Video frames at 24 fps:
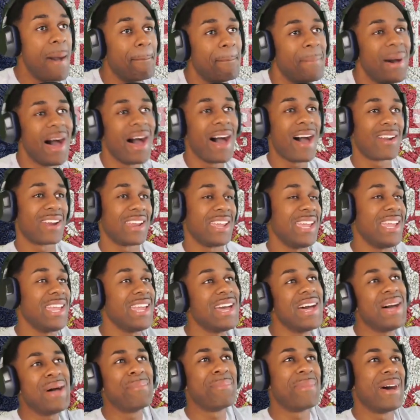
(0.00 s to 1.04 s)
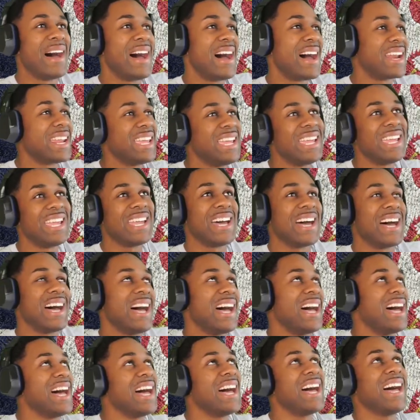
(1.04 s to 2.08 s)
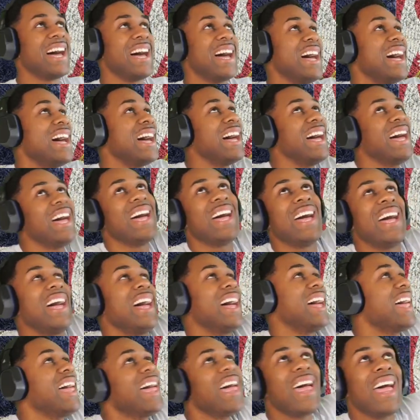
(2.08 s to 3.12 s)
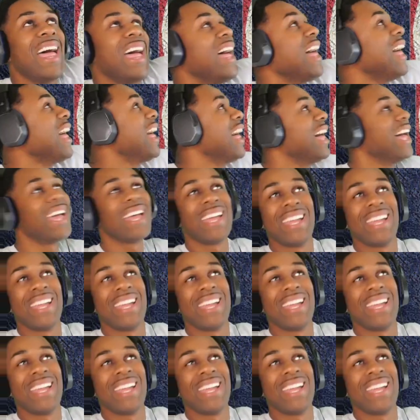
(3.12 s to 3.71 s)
Maria, Maria.